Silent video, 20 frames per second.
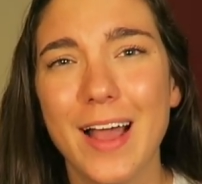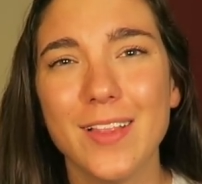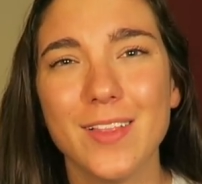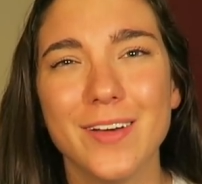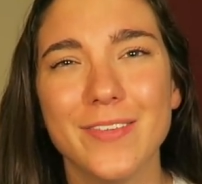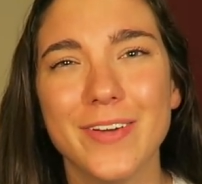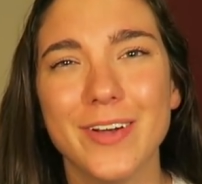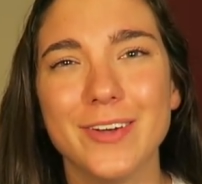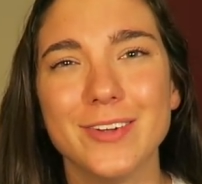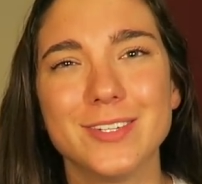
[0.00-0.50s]
I
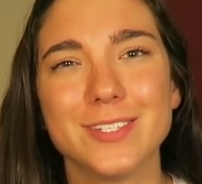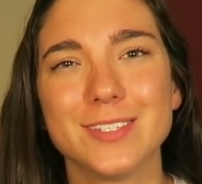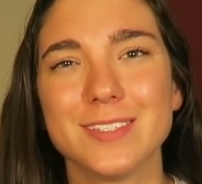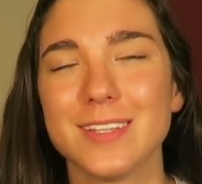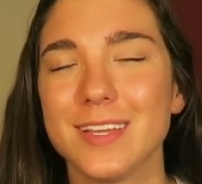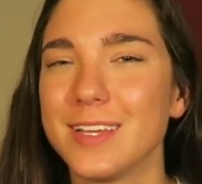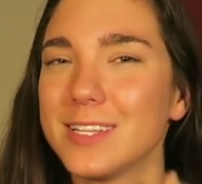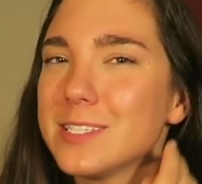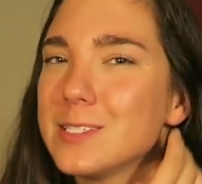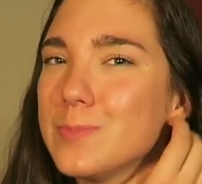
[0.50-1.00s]
love how I just
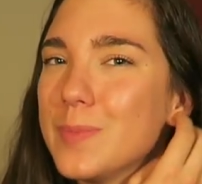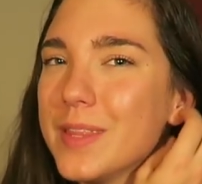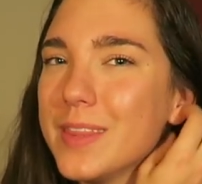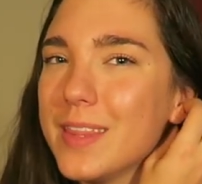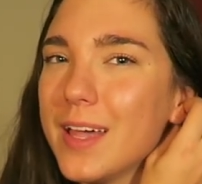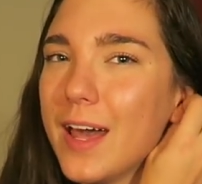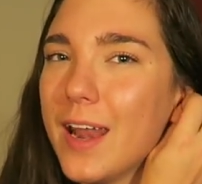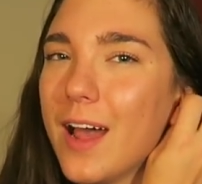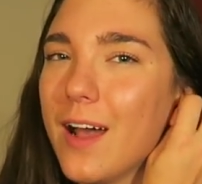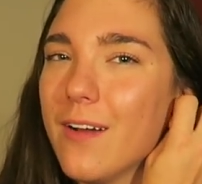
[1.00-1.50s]
like spit
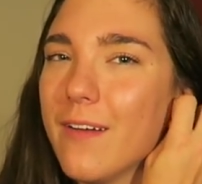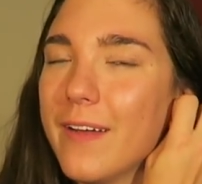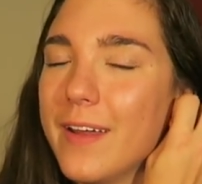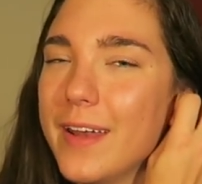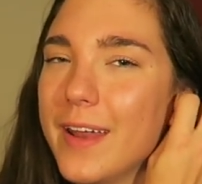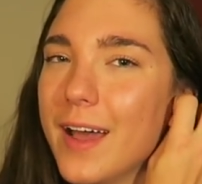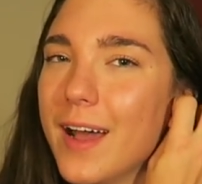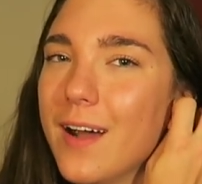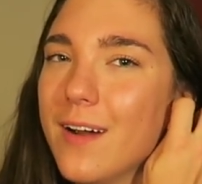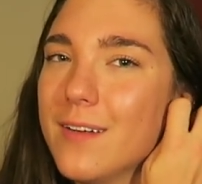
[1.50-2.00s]
that out right
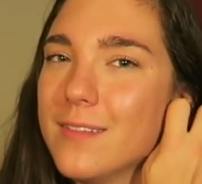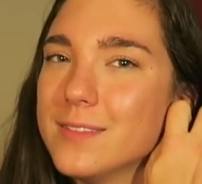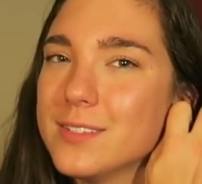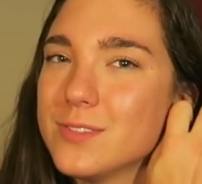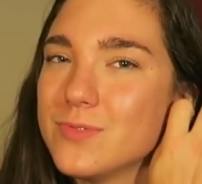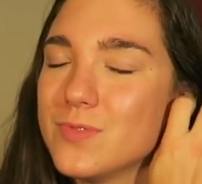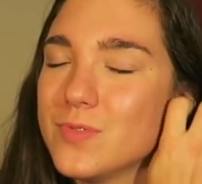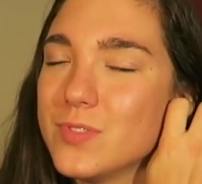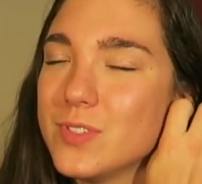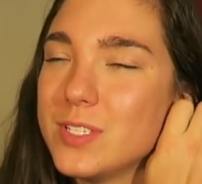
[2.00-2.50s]
now.
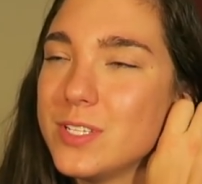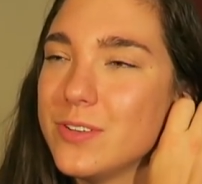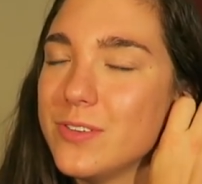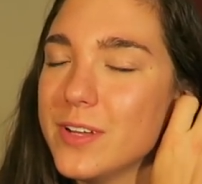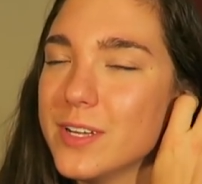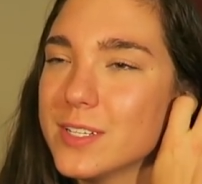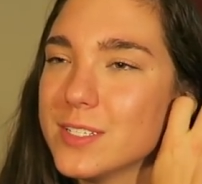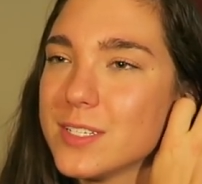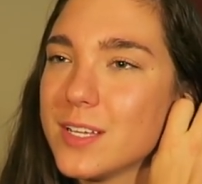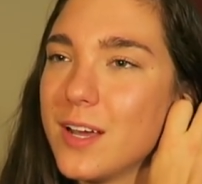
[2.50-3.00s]
It was 2
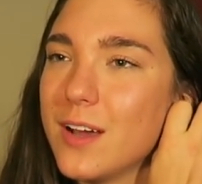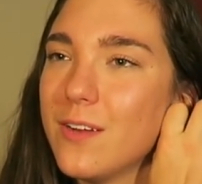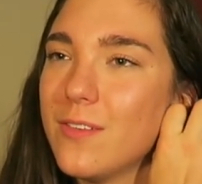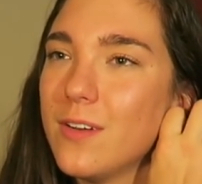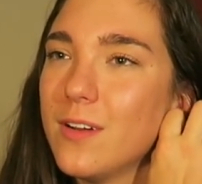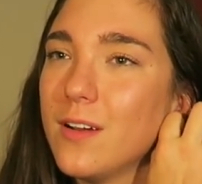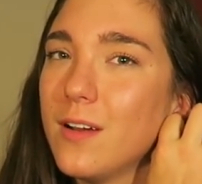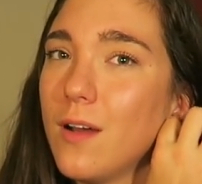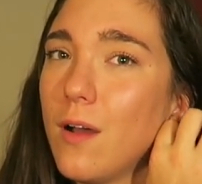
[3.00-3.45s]
years ago.